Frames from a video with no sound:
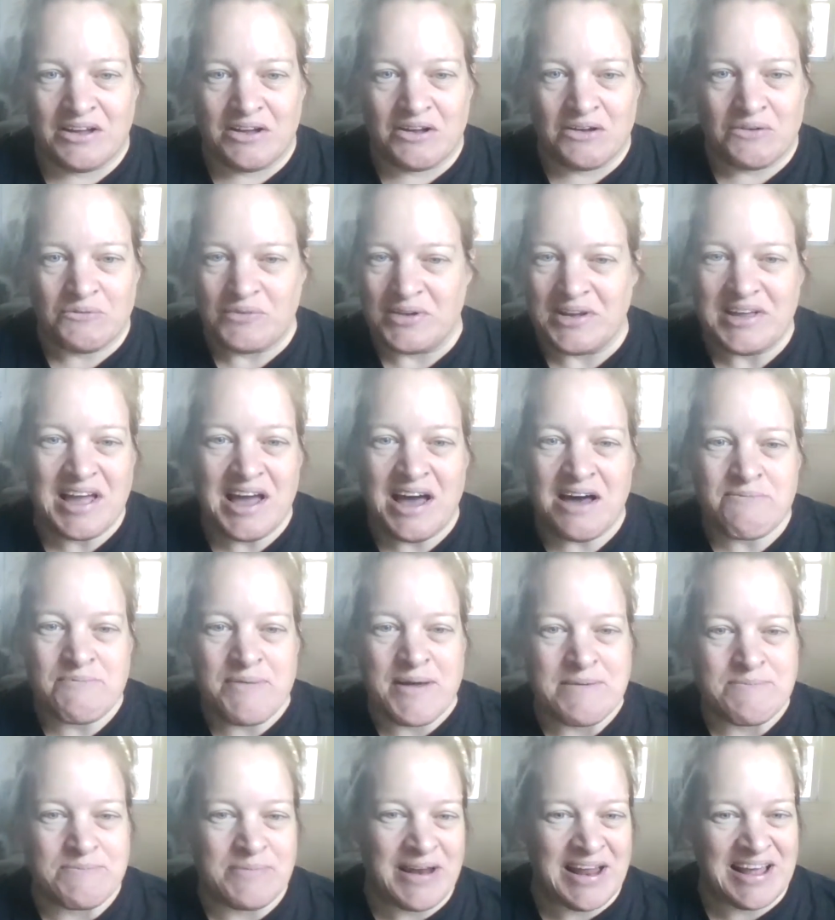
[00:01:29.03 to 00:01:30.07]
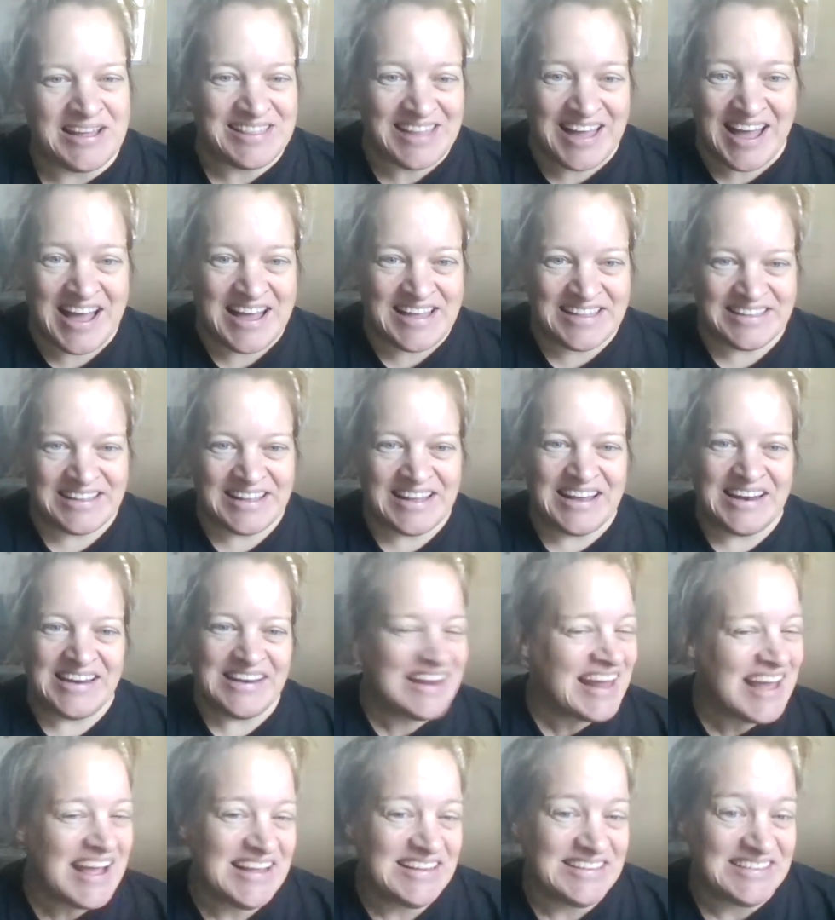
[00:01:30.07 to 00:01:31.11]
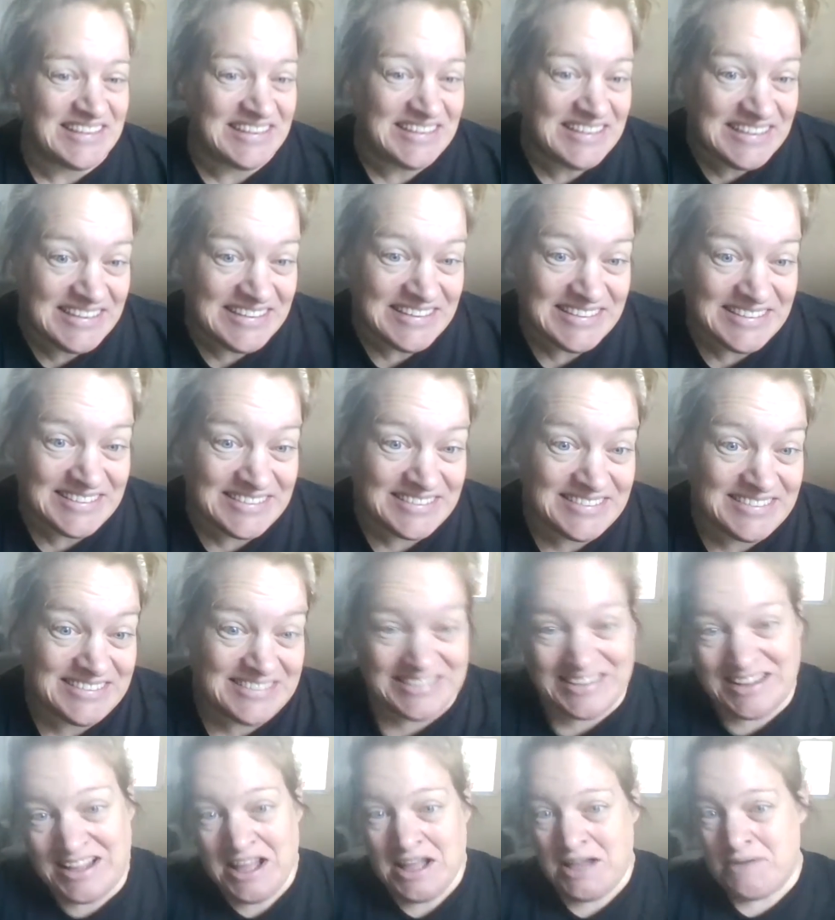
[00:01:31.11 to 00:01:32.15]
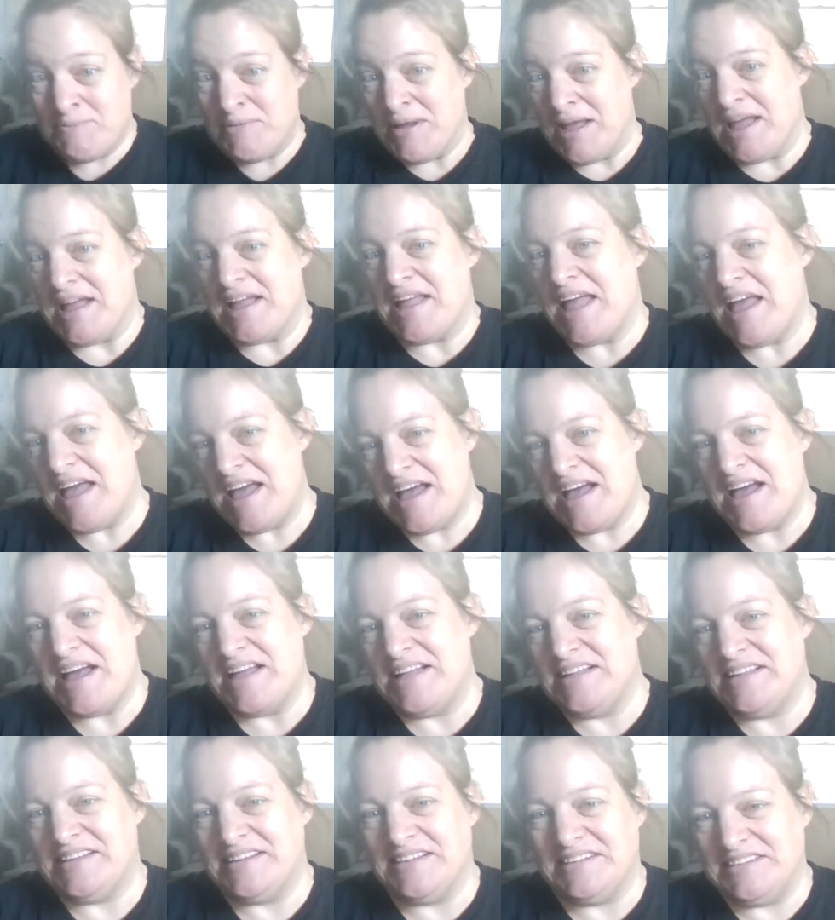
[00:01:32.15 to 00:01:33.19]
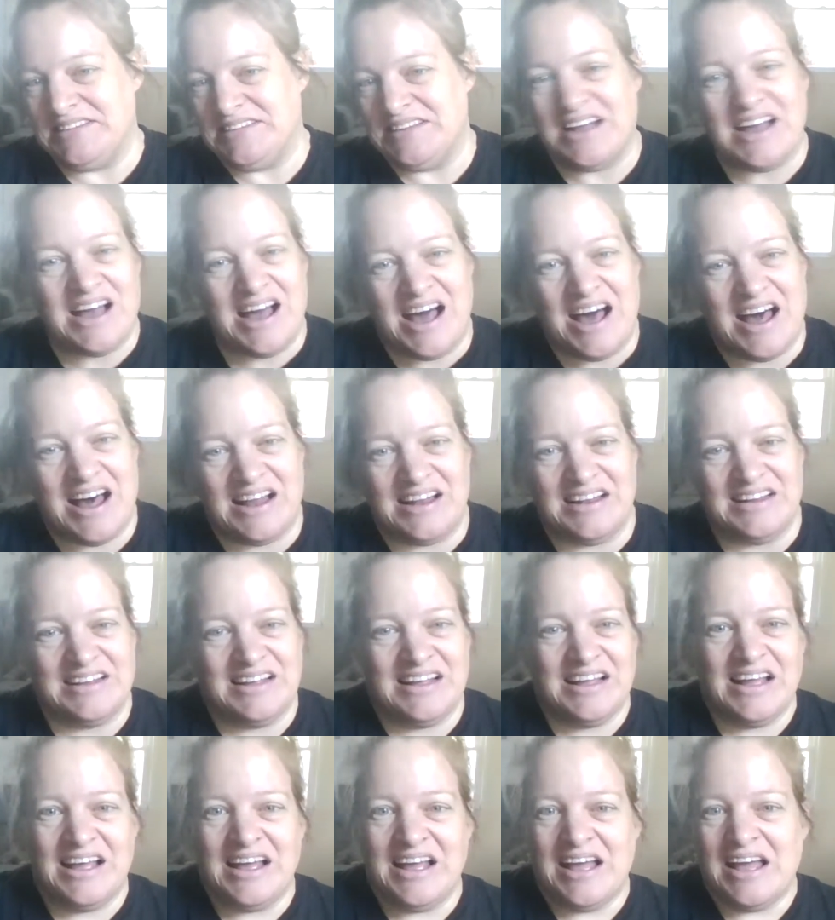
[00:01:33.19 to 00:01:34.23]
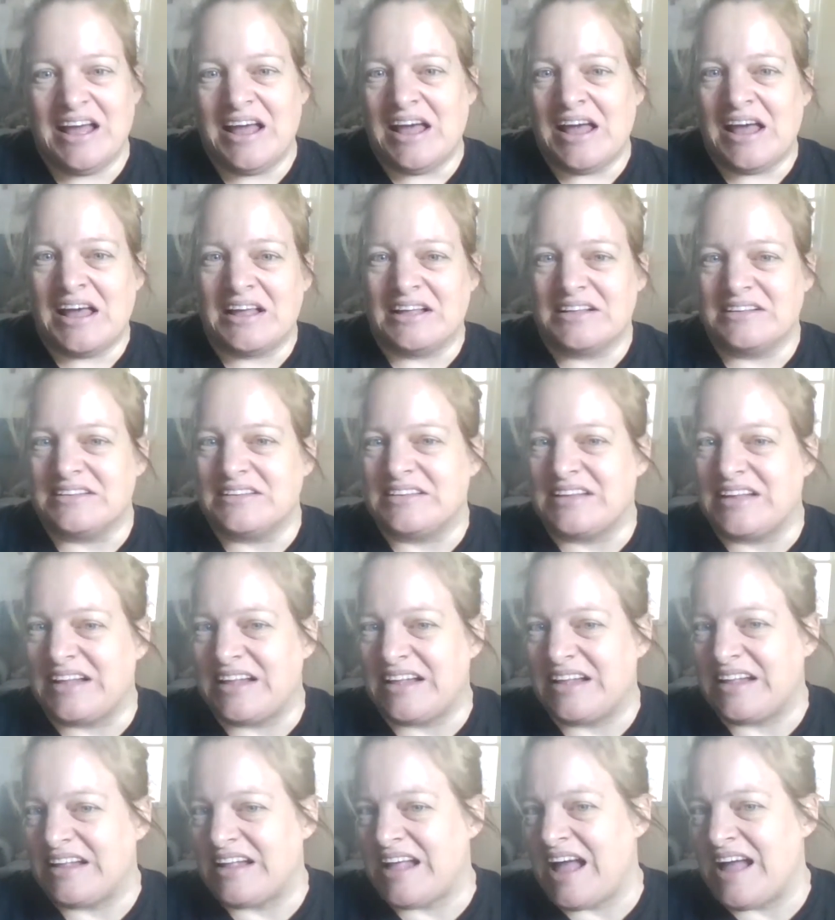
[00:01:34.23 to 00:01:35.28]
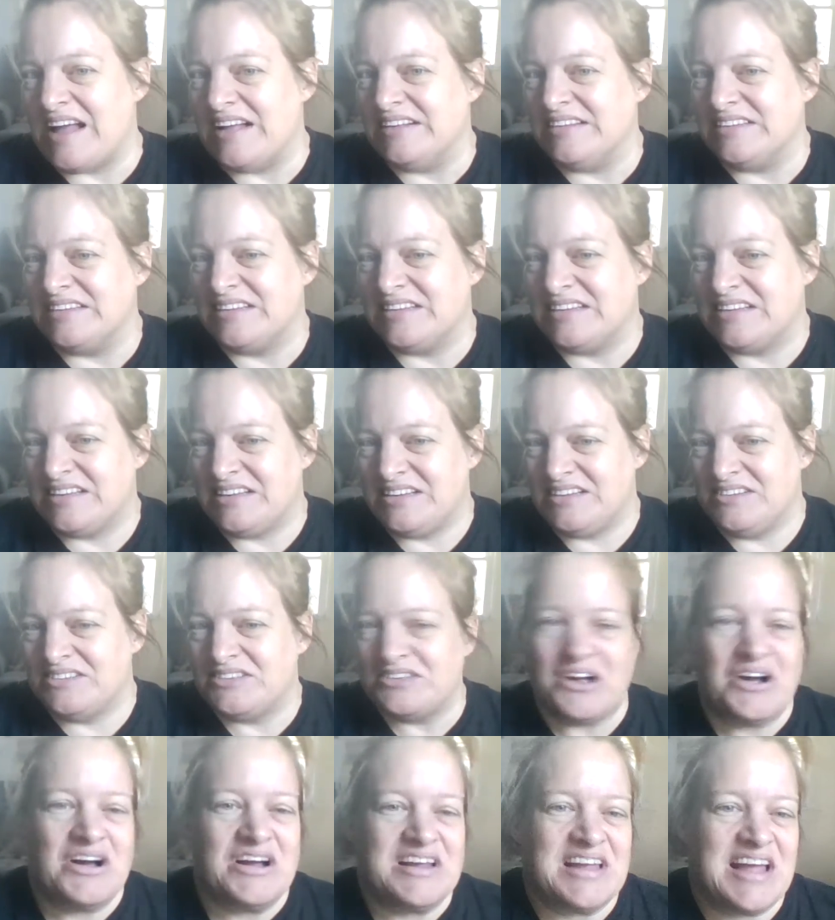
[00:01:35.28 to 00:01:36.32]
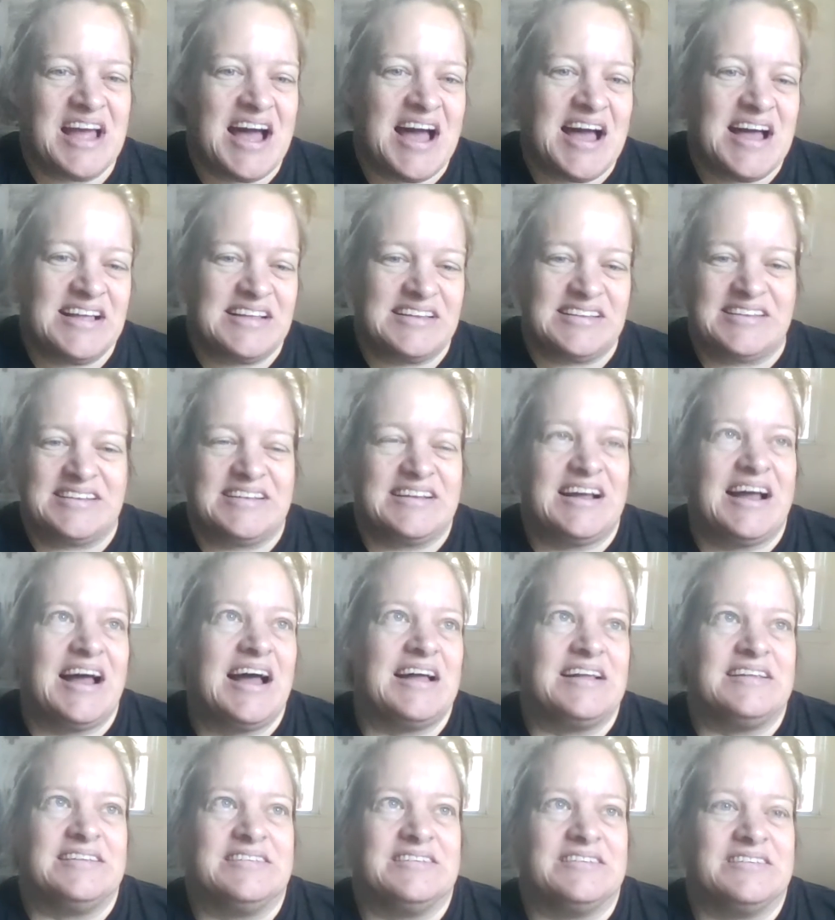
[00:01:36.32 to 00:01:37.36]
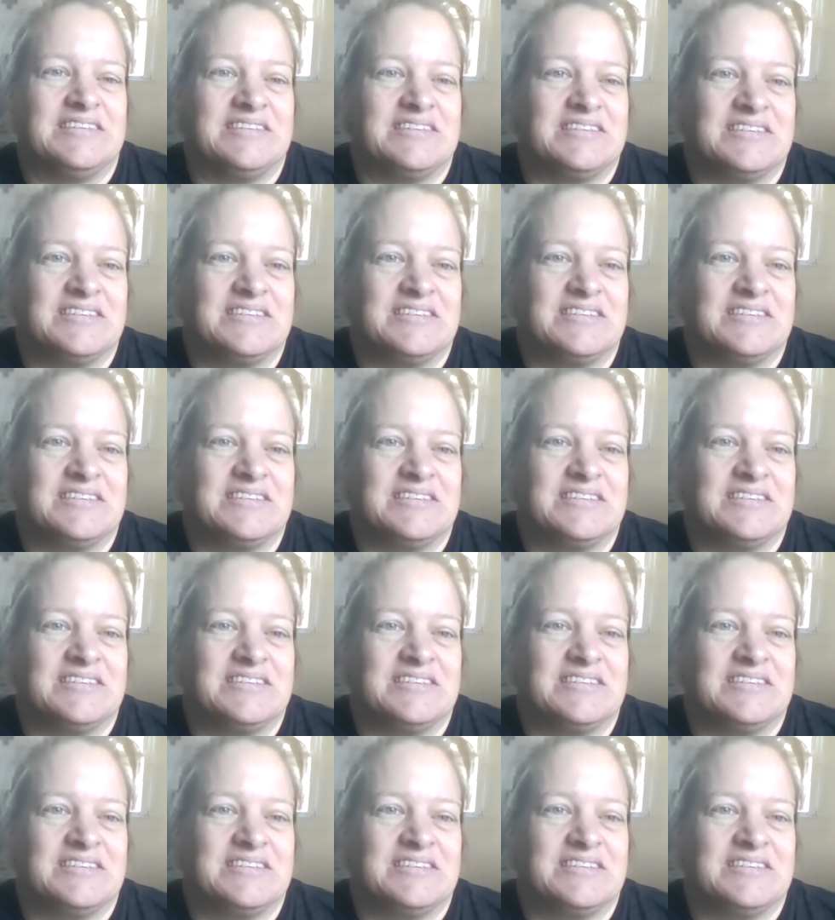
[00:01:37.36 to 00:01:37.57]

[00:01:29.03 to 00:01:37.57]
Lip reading: We call people like that lazy because y'all getting shortcuts and